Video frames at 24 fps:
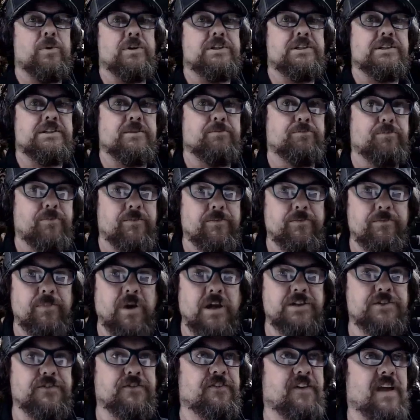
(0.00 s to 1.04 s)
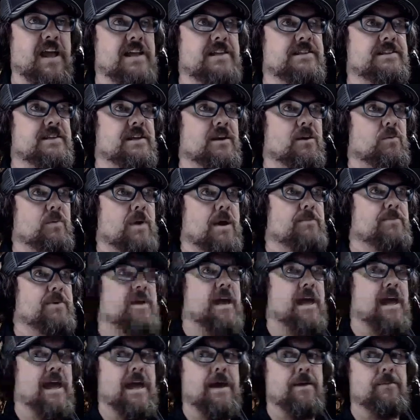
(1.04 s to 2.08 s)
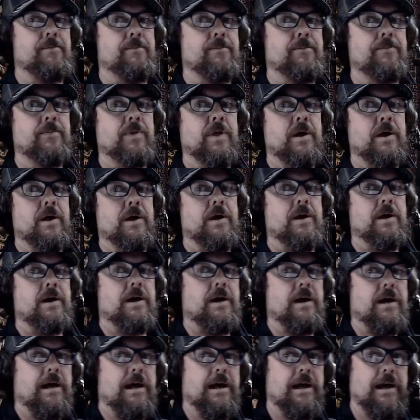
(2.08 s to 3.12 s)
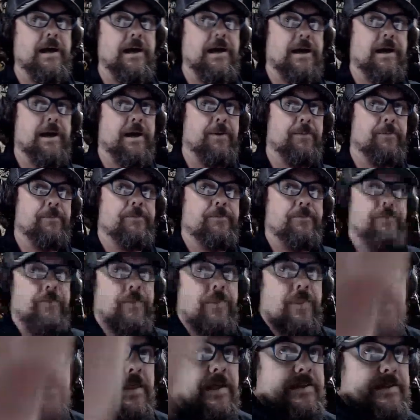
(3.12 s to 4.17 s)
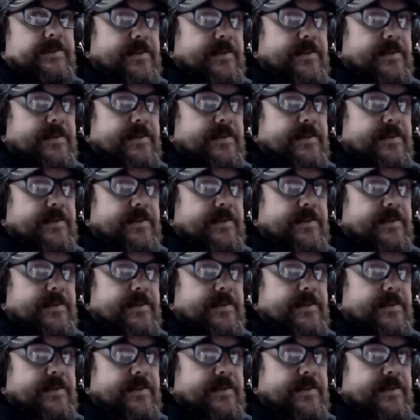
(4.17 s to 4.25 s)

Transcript: is a much fancier webcam. Um, let's